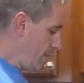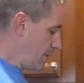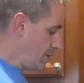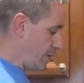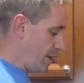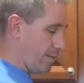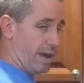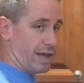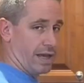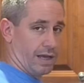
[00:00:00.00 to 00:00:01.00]
between
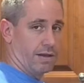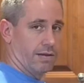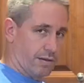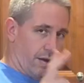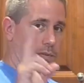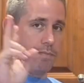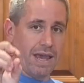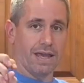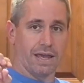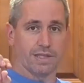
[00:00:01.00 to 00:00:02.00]
making
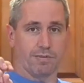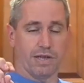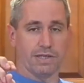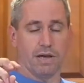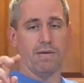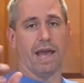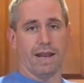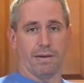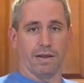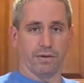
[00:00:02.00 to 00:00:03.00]
espresso
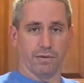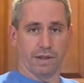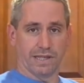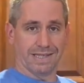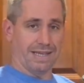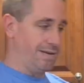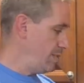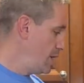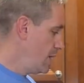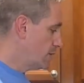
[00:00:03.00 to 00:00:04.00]
and doing the
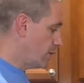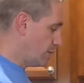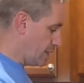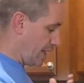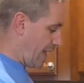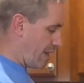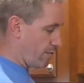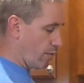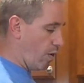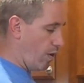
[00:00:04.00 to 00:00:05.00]
steam. So it's going to get
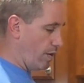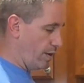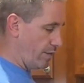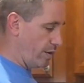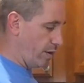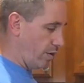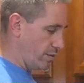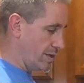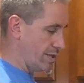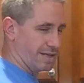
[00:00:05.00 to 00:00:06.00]
through all the different
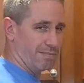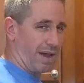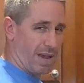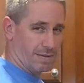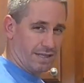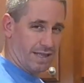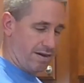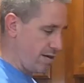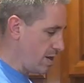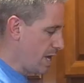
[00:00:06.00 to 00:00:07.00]
hoses and pipes in
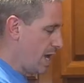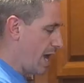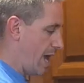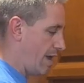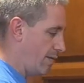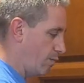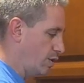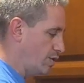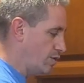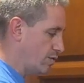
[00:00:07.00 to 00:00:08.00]
there. And
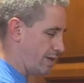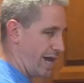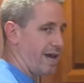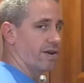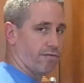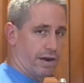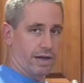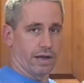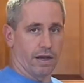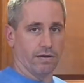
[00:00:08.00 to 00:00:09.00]
once you do that, you're ready
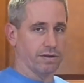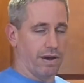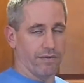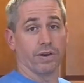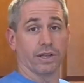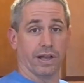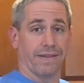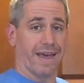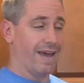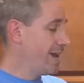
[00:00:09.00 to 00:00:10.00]
to go. So I've already
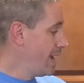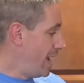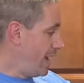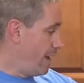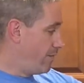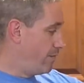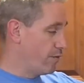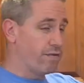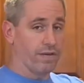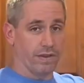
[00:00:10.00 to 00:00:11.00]
done that, and I
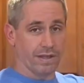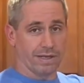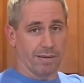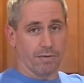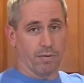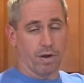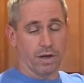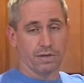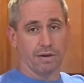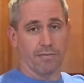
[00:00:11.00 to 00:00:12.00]
refilled this up with
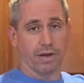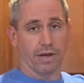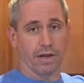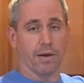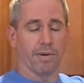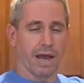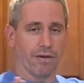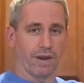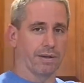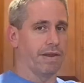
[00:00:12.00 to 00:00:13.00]
water, so I'm ready to go. But I would
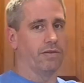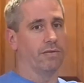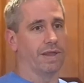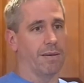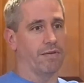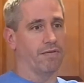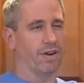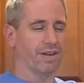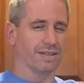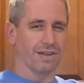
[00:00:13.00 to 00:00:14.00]
recommend doing that
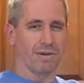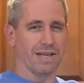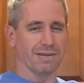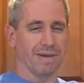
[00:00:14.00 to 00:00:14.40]
before, because otherwise